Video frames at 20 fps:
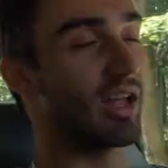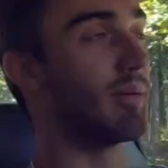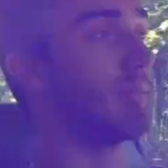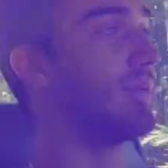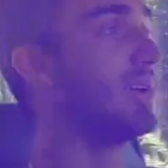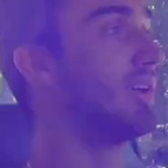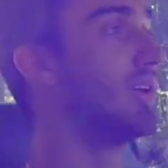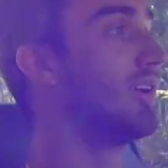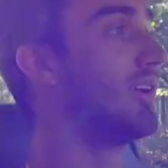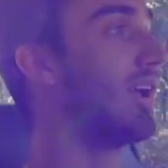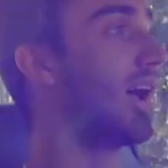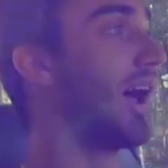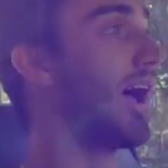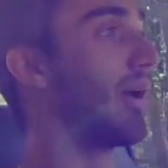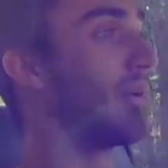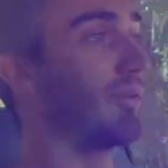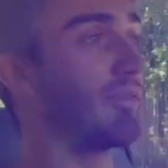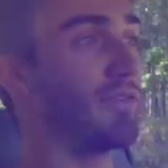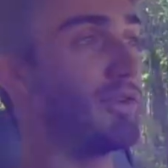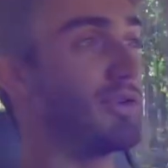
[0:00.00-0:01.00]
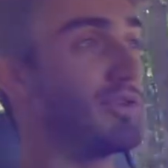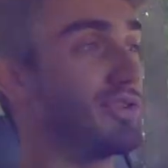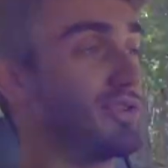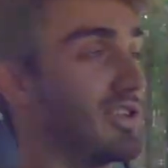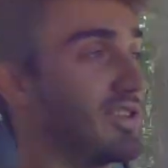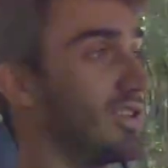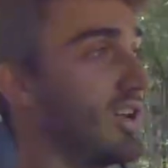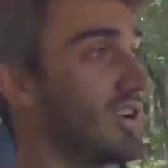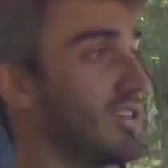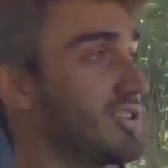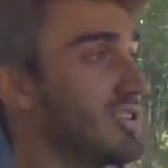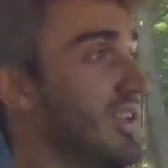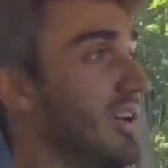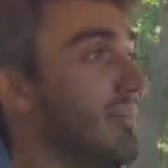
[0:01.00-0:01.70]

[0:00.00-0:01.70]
them. I refuse to touch